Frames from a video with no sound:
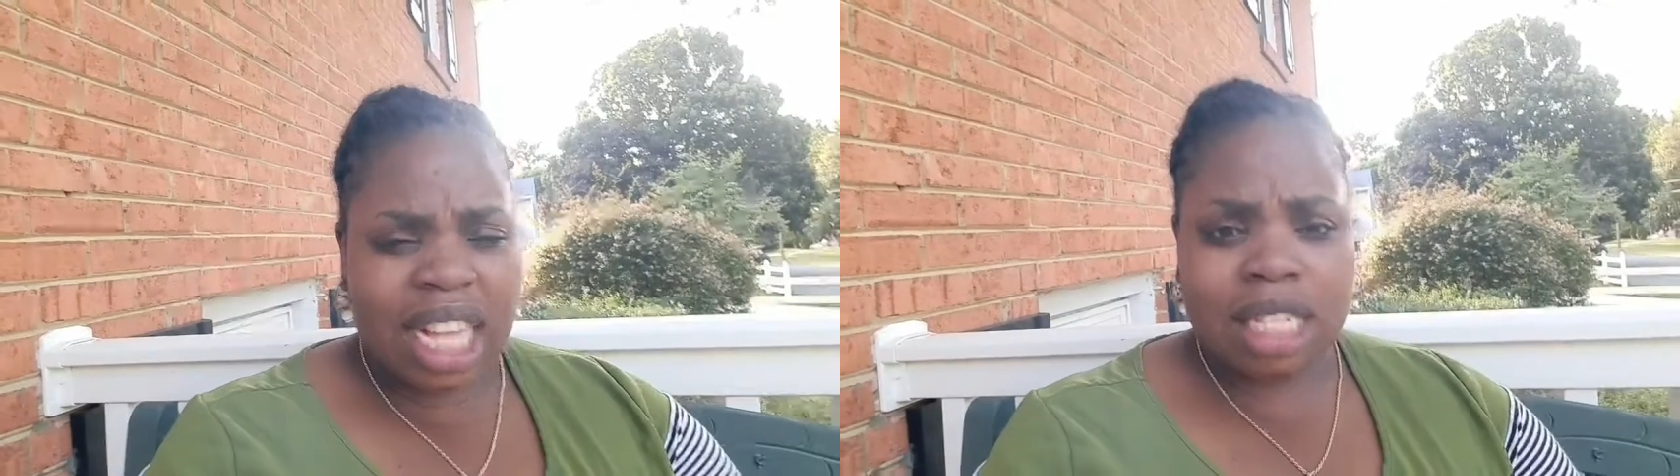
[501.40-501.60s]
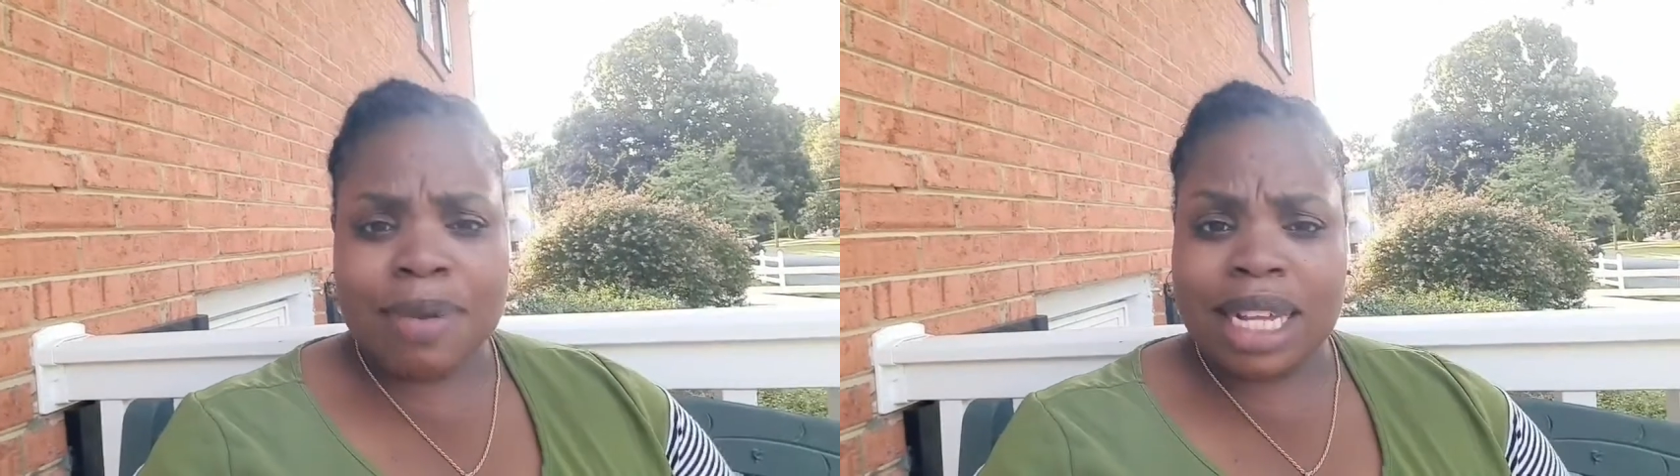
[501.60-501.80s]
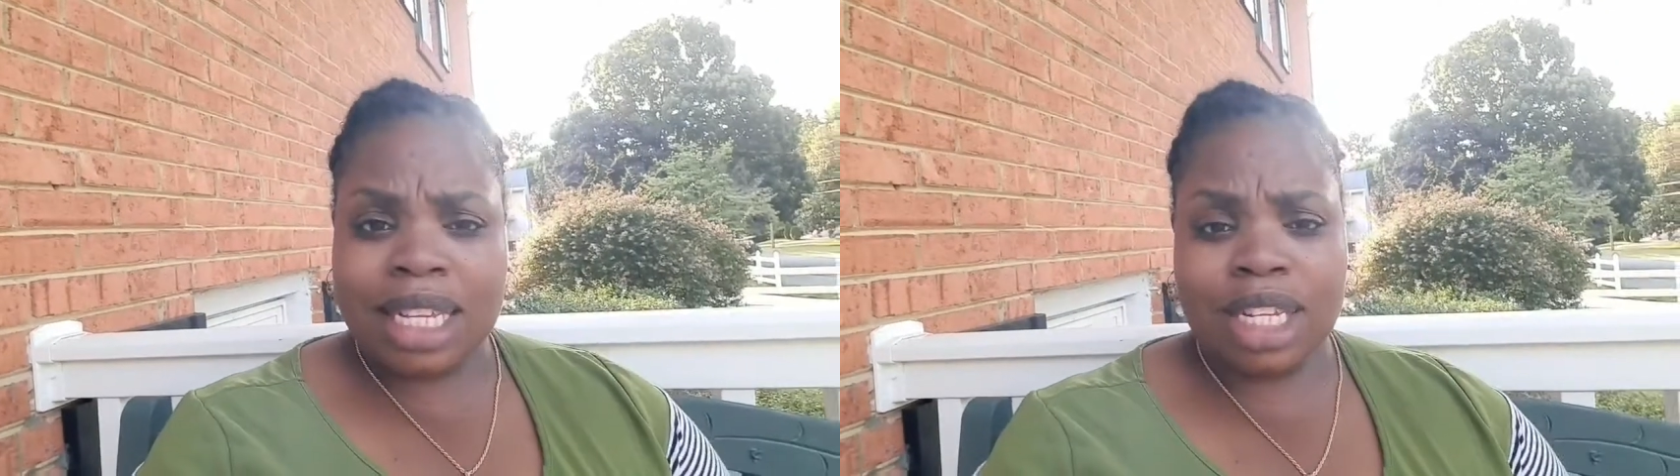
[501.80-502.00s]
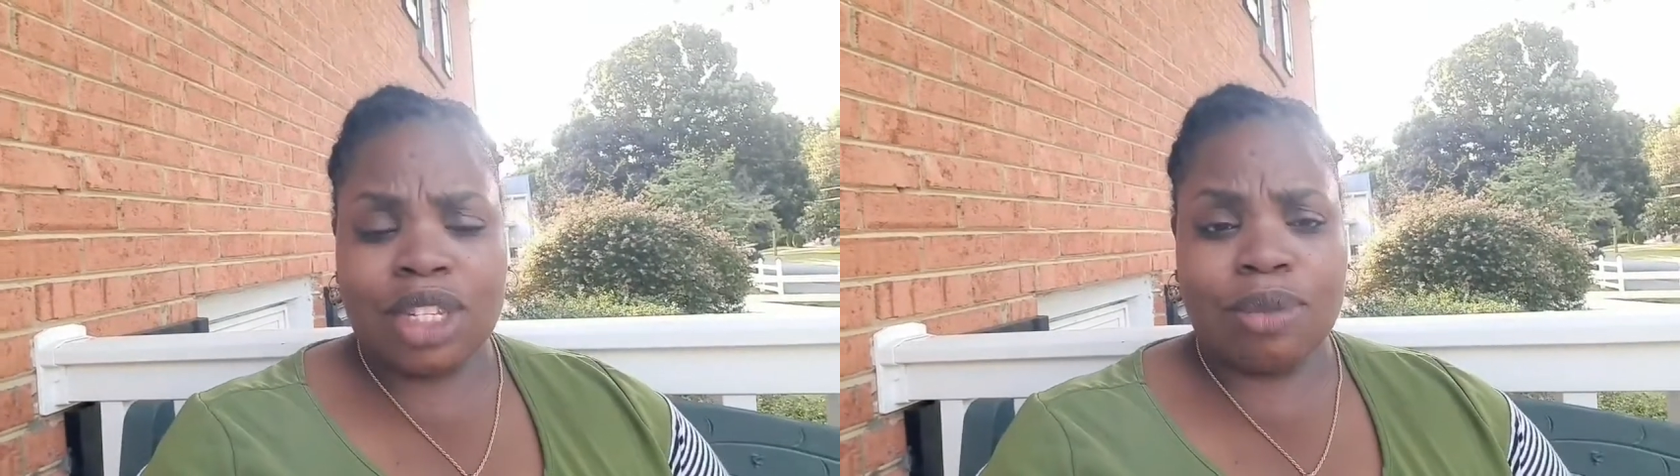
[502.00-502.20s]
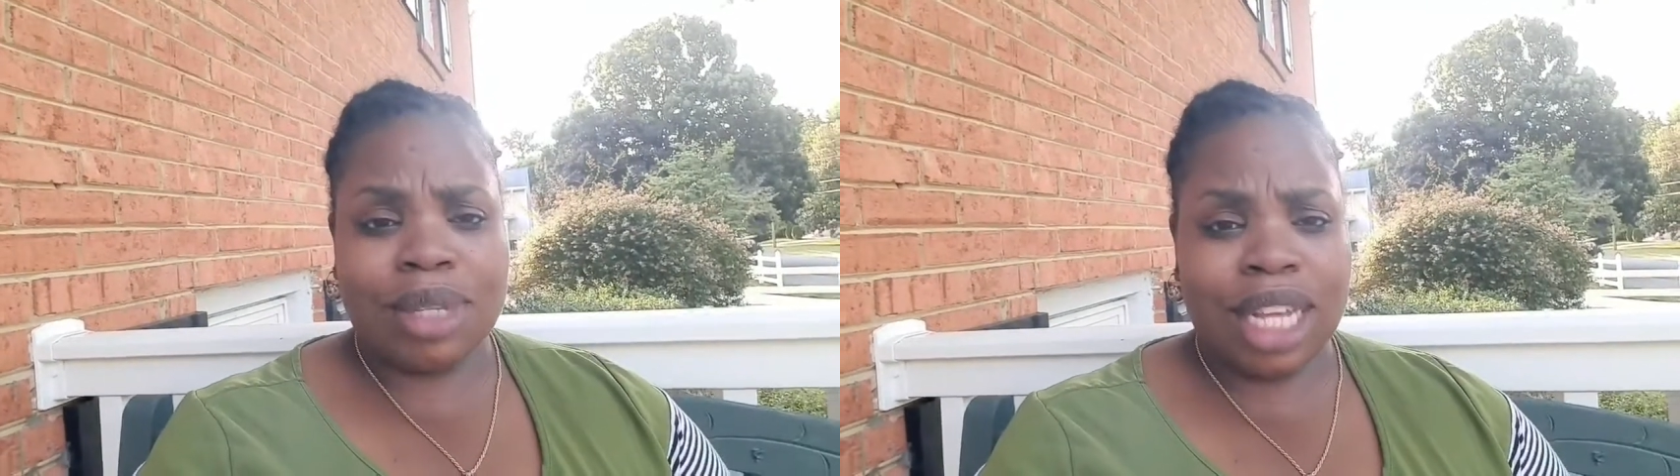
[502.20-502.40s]

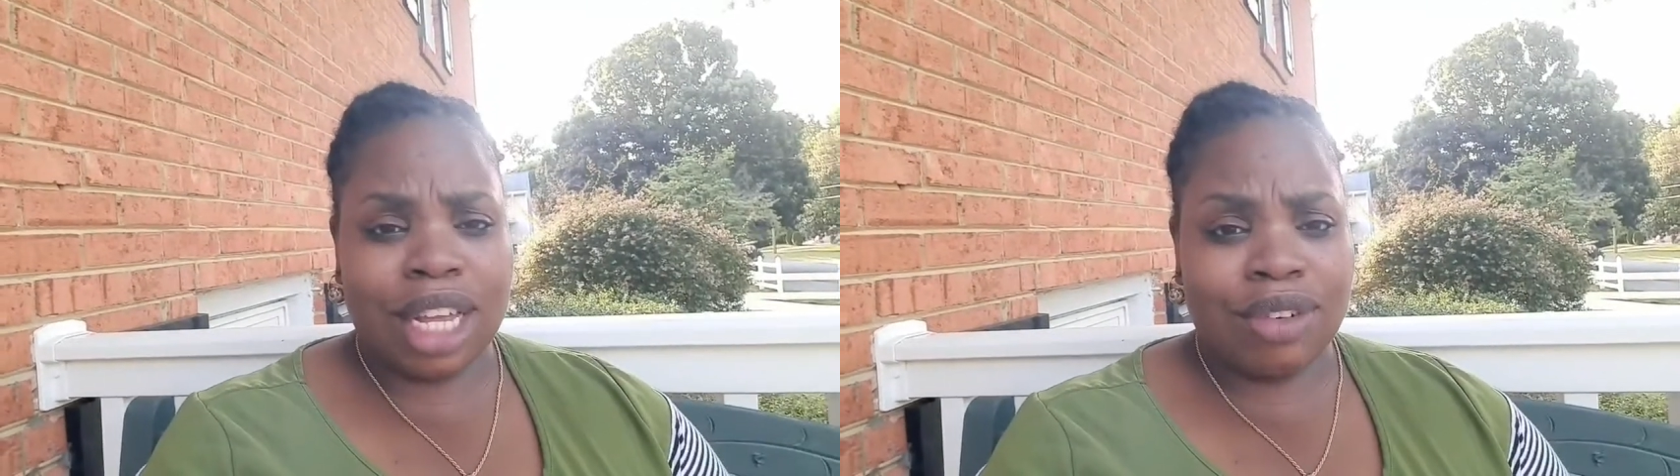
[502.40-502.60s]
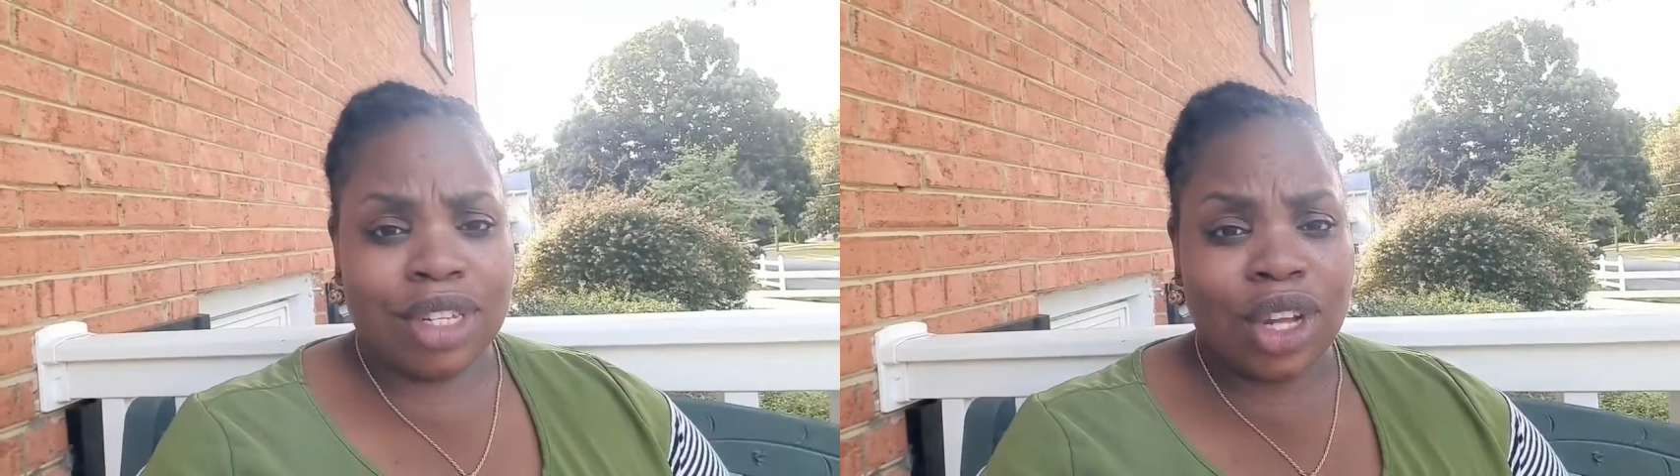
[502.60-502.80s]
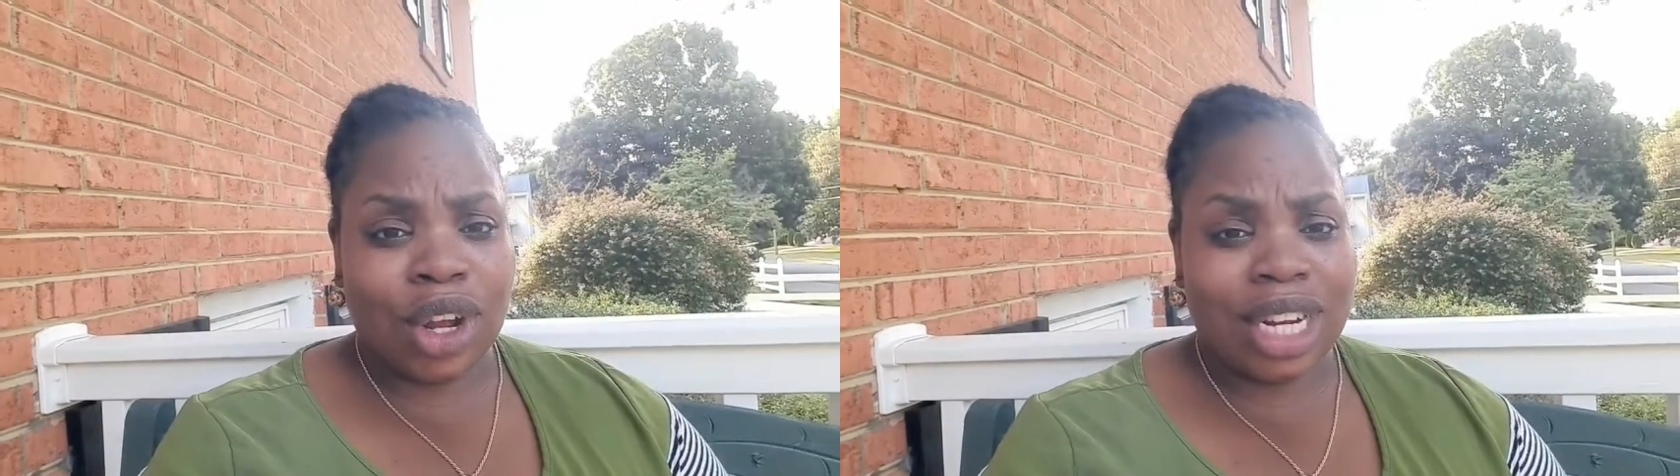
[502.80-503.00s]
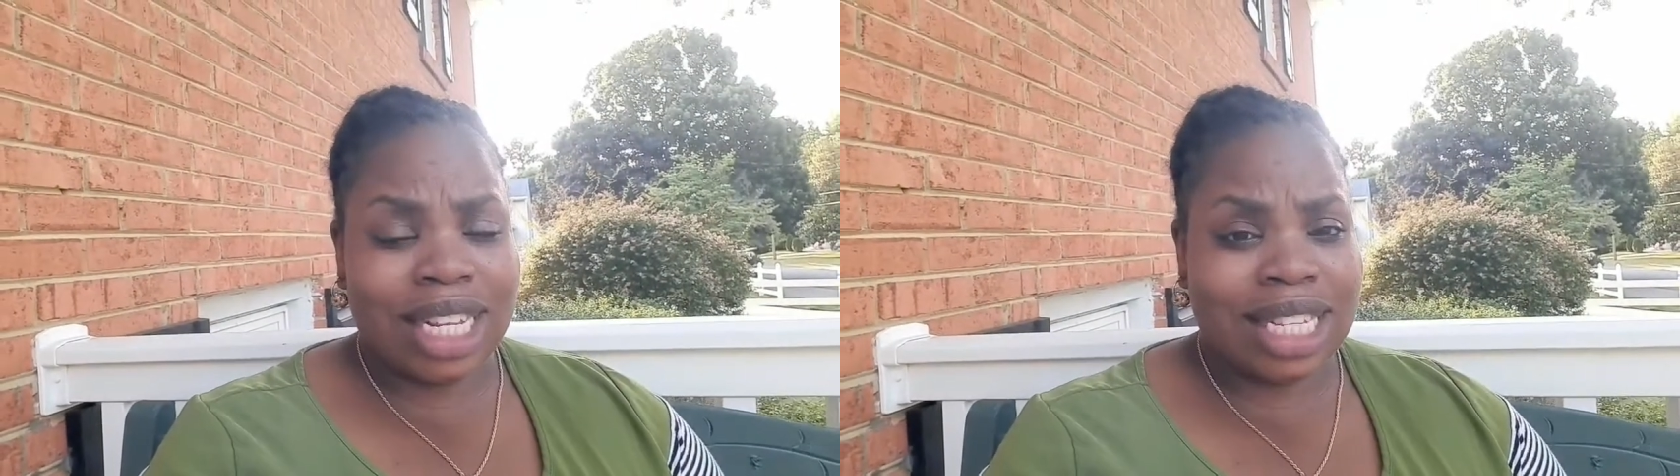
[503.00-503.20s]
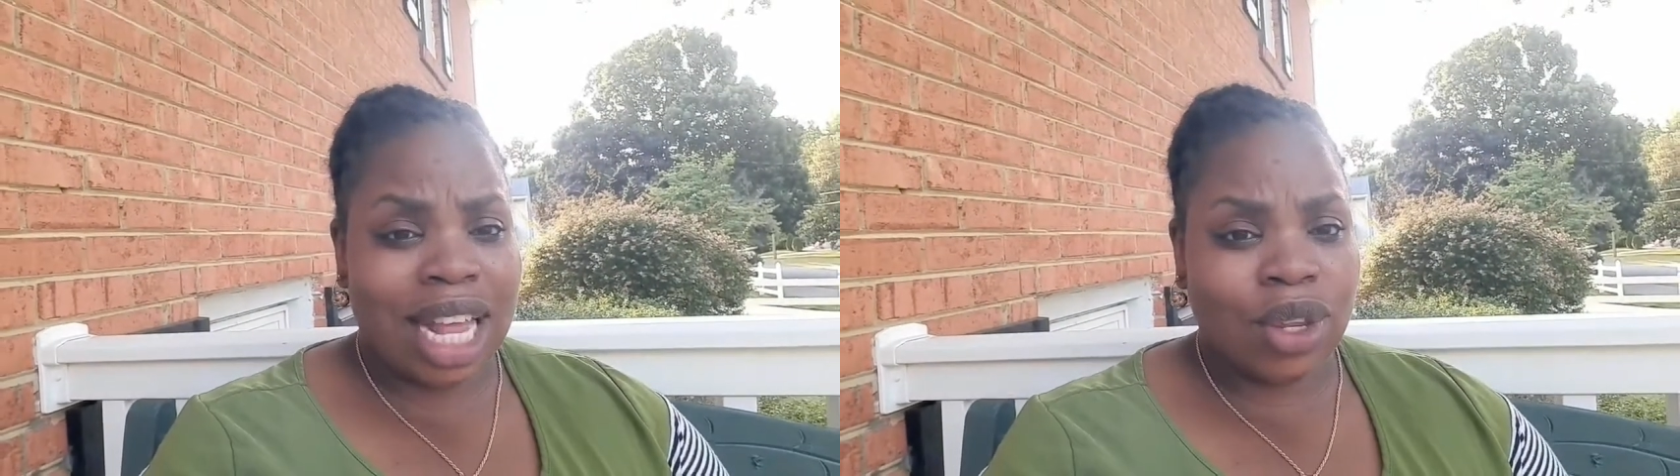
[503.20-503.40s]
expecting something in return.
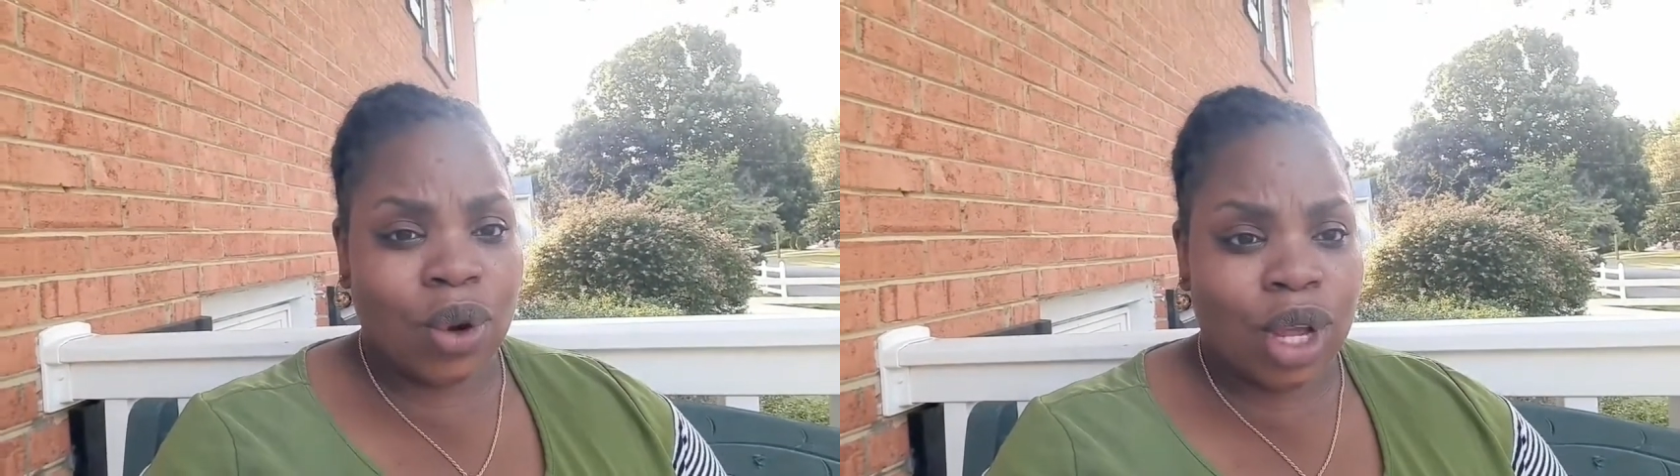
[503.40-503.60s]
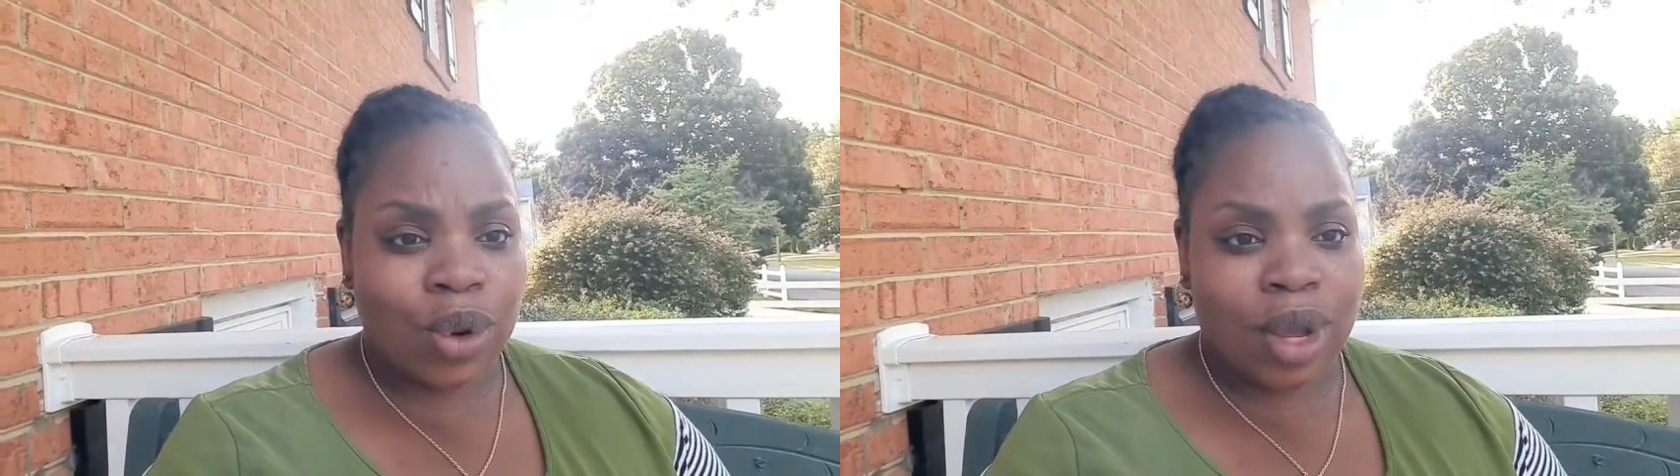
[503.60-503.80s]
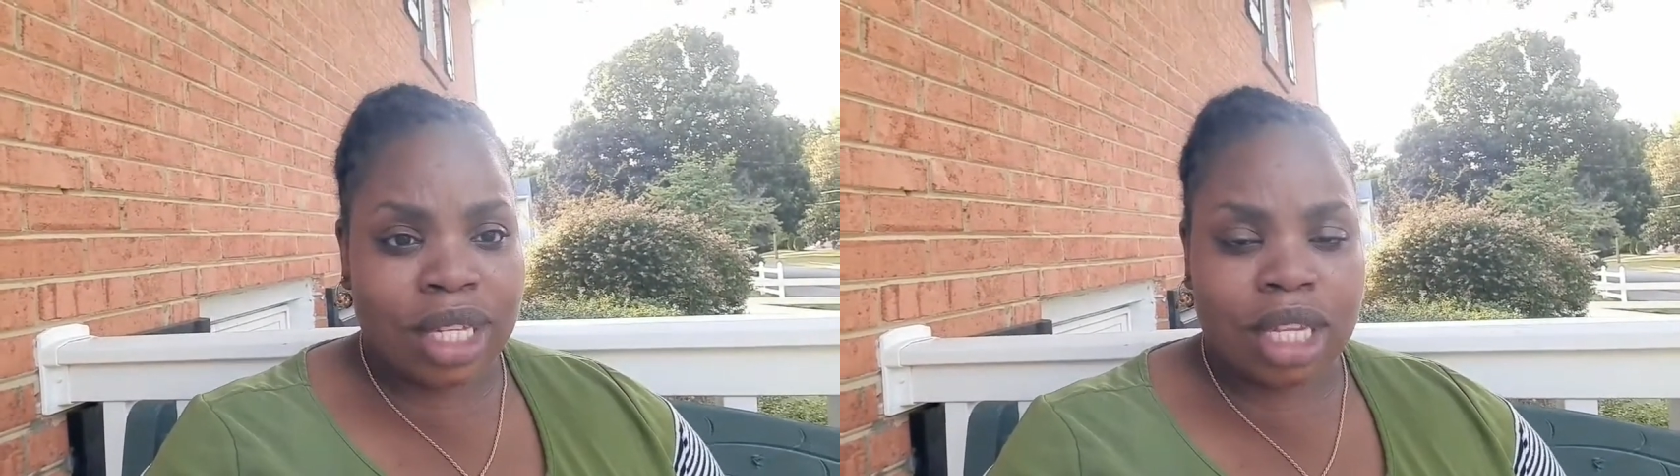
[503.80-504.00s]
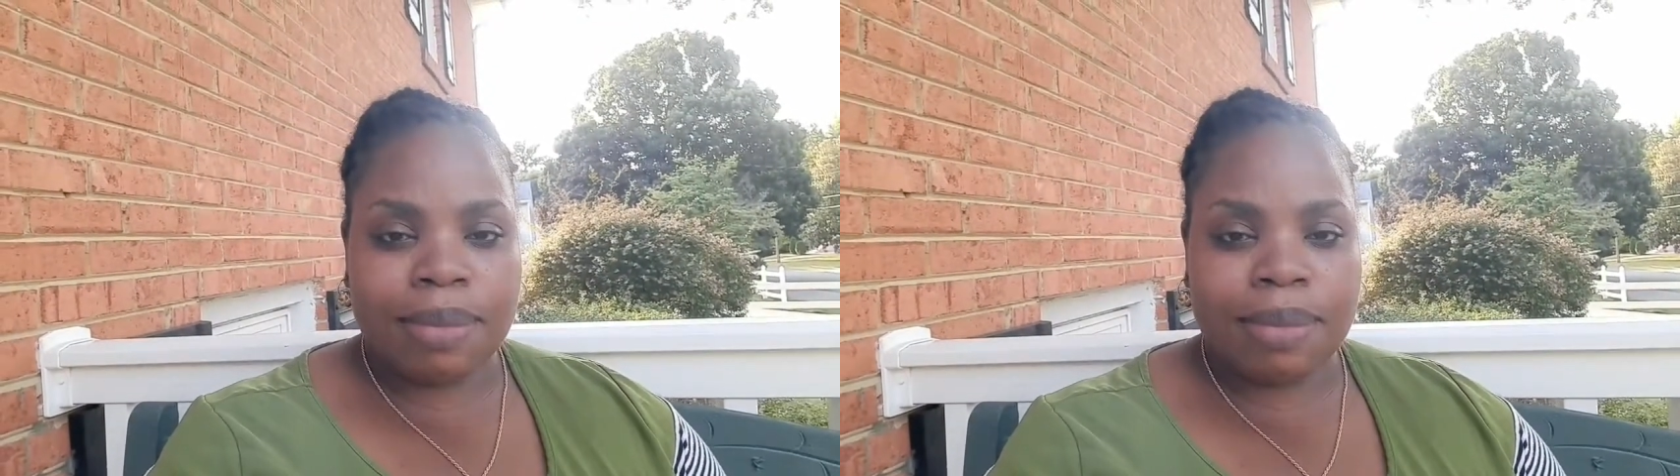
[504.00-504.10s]
Is that how you do it?